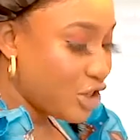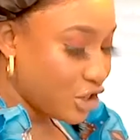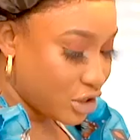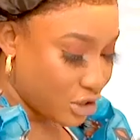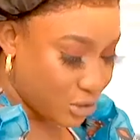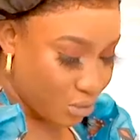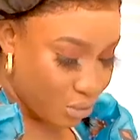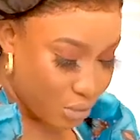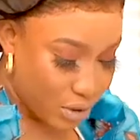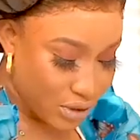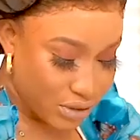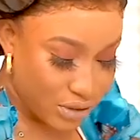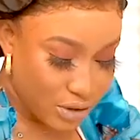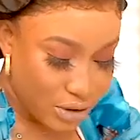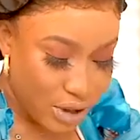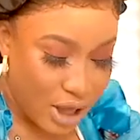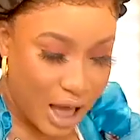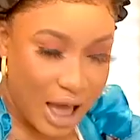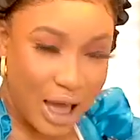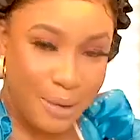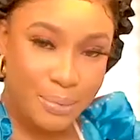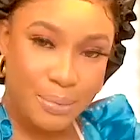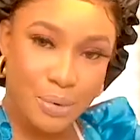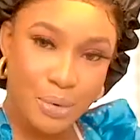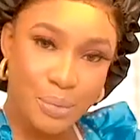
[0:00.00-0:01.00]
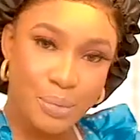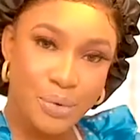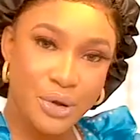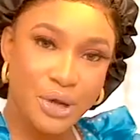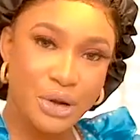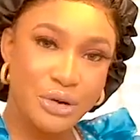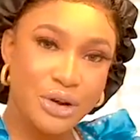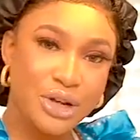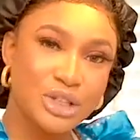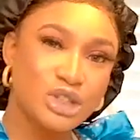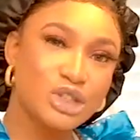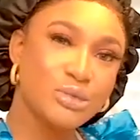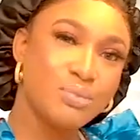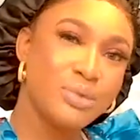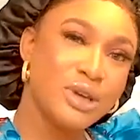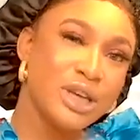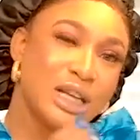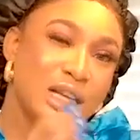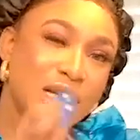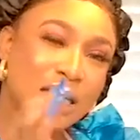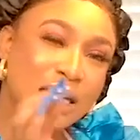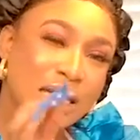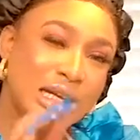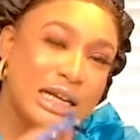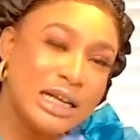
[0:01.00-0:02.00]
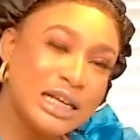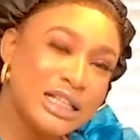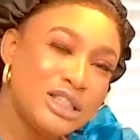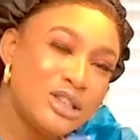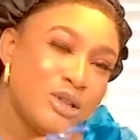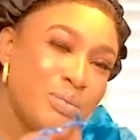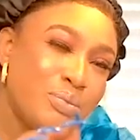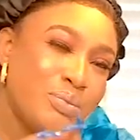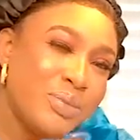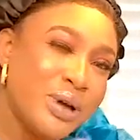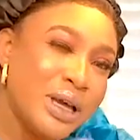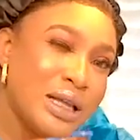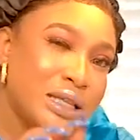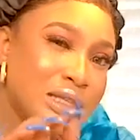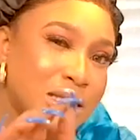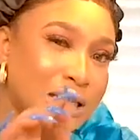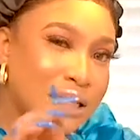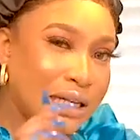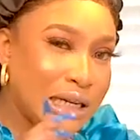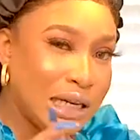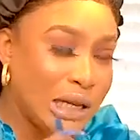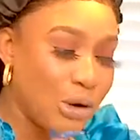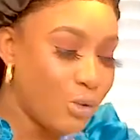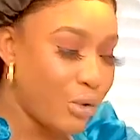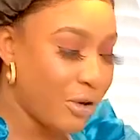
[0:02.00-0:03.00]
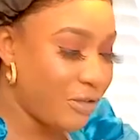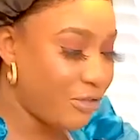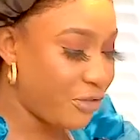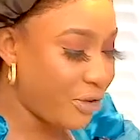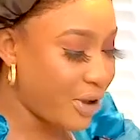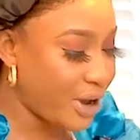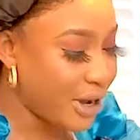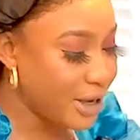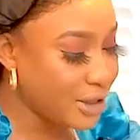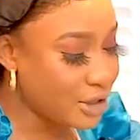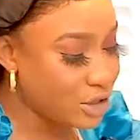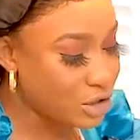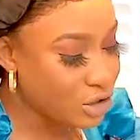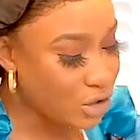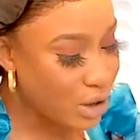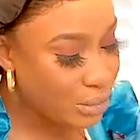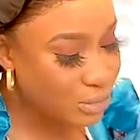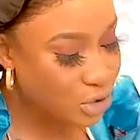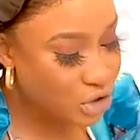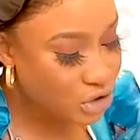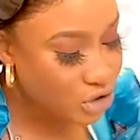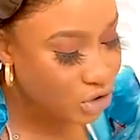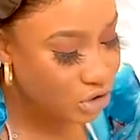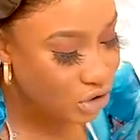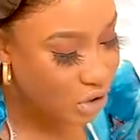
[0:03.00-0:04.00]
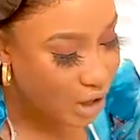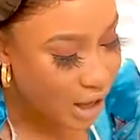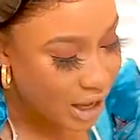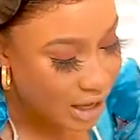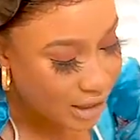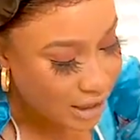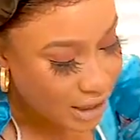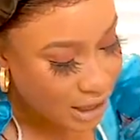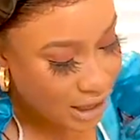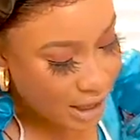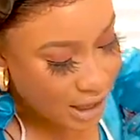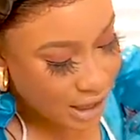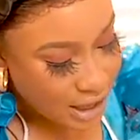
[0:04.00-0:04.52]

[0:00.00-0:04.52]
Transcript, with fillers: just want the apple puree to be a little bit liquefied. So I'm just going to add